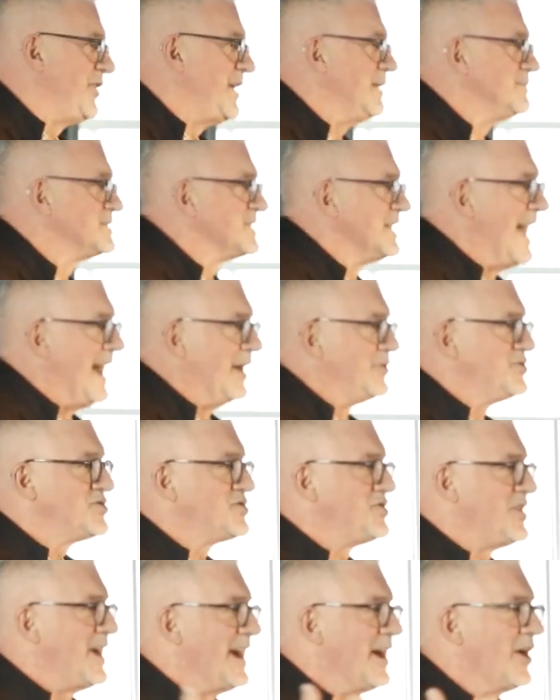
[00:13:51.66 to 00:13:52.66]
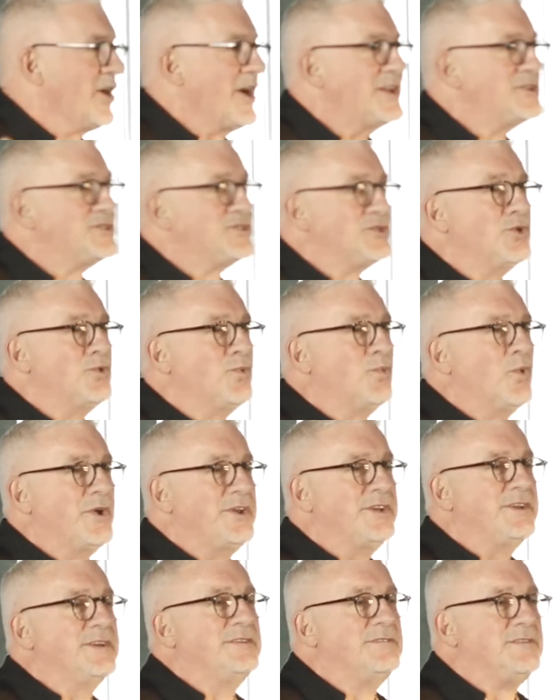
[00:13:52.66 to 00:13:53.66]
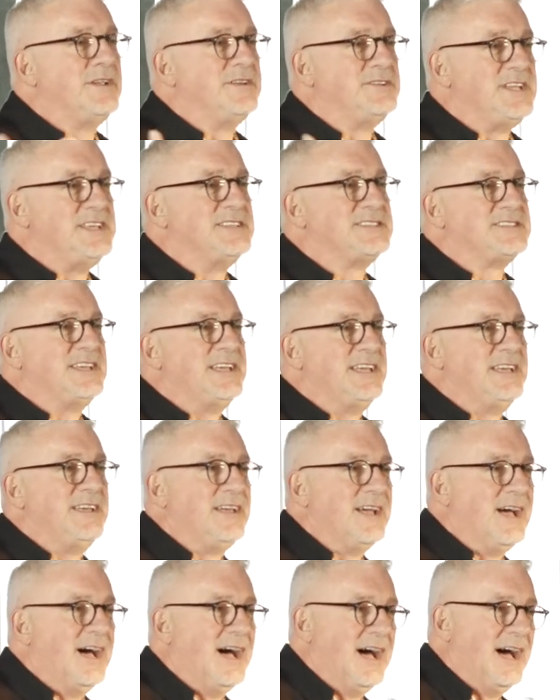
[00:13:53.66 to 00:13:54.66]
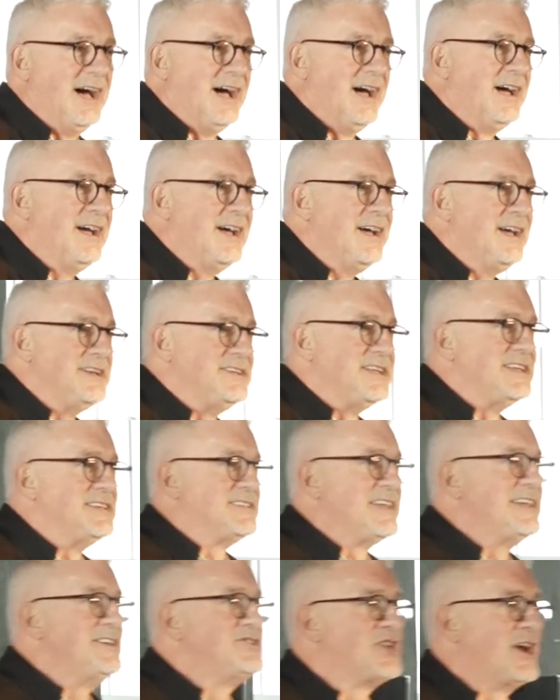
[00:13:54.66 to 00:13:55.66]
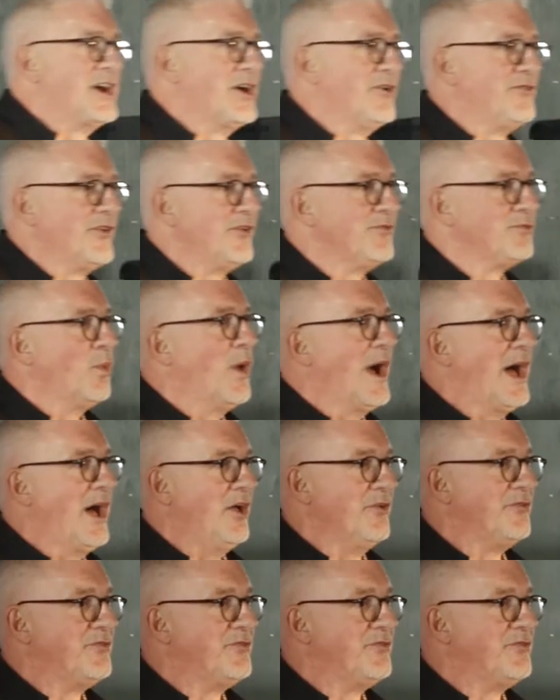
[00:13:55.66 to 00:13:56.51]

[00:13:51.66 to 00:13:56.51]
Eames lounge chair and two wooden DC, uh, DC chairs as well.